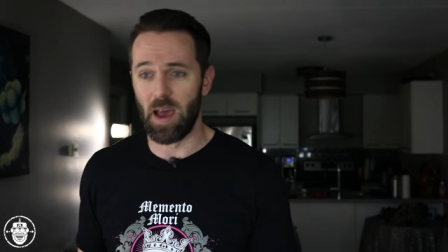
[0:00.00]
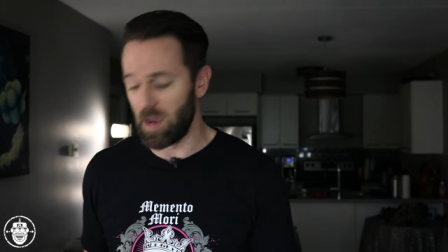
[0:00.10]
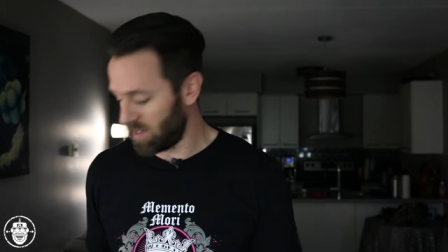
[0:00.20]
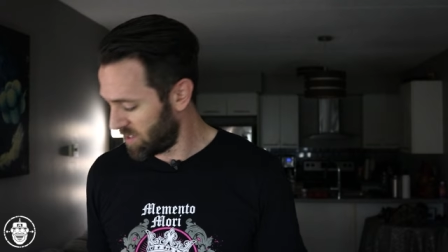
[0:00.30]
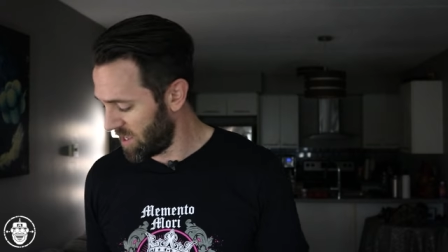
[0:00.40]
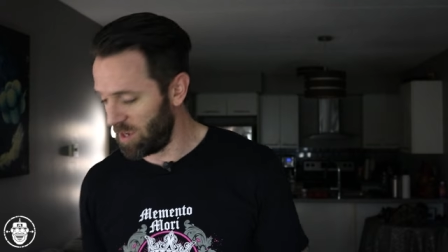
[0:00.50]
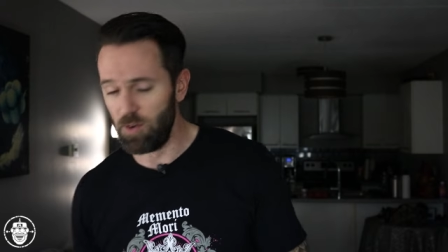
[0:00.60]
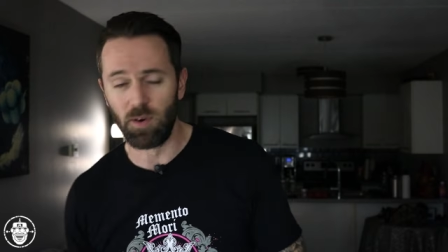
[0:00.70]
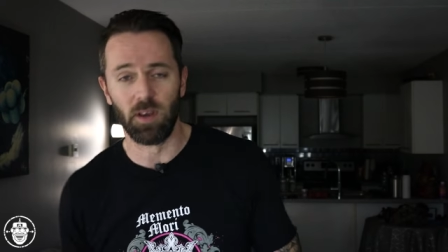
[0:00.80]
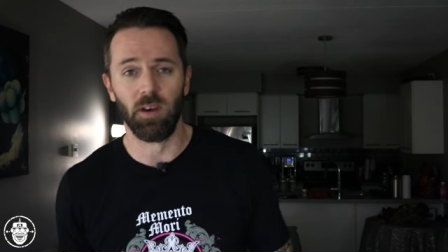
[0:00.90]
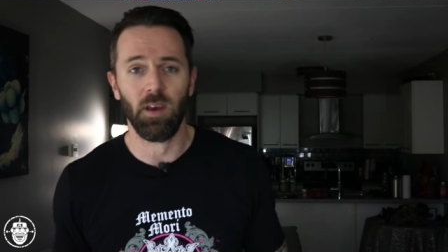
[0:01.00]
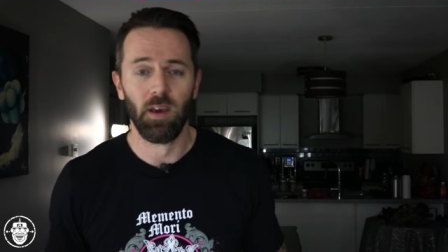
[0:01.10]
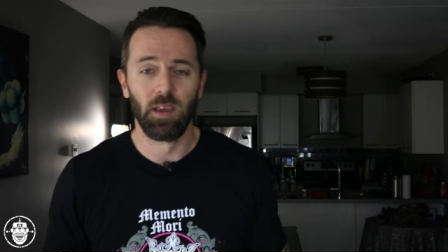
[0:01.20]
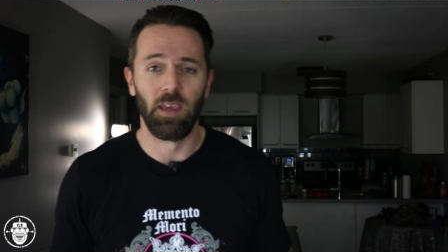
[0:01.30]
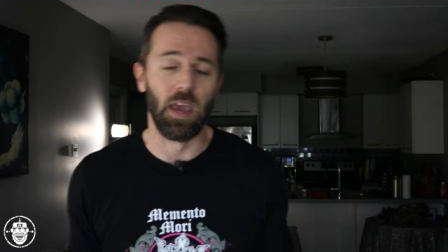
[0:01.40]
X that you can
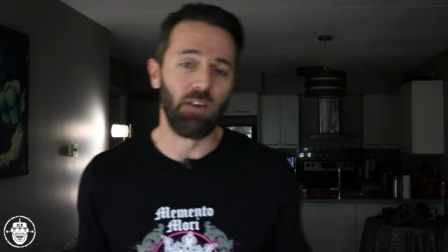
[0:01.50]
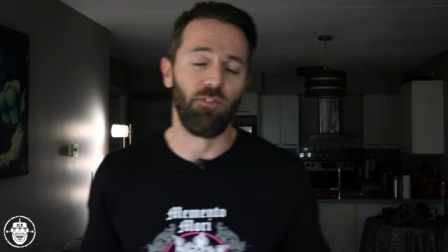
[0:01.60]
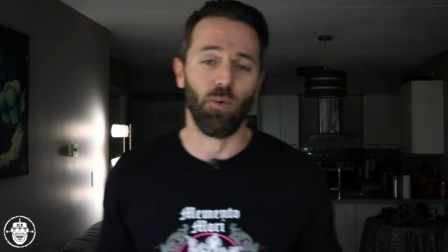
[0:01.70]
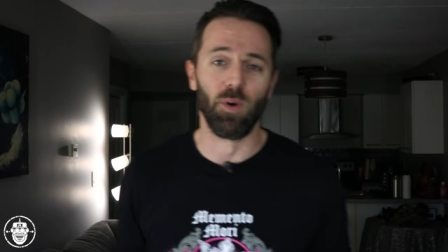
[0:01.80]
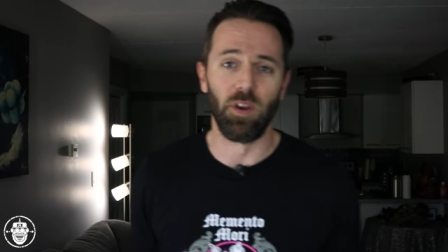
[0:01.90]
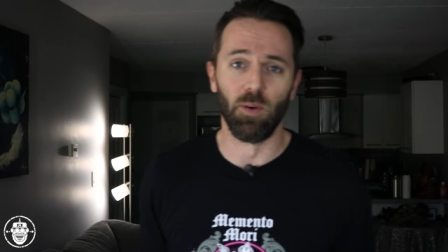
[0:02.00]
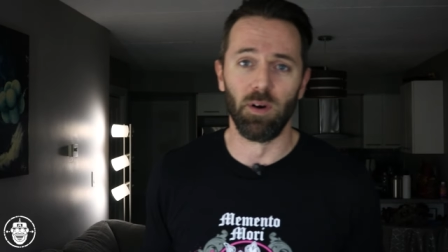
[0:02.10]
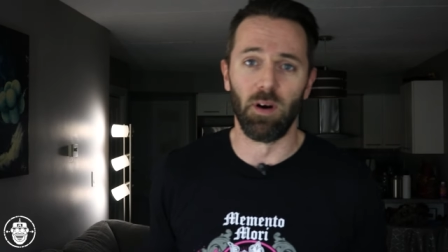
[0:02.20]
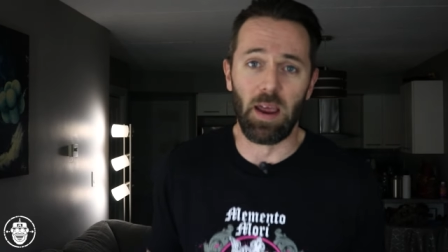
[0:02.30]
get for your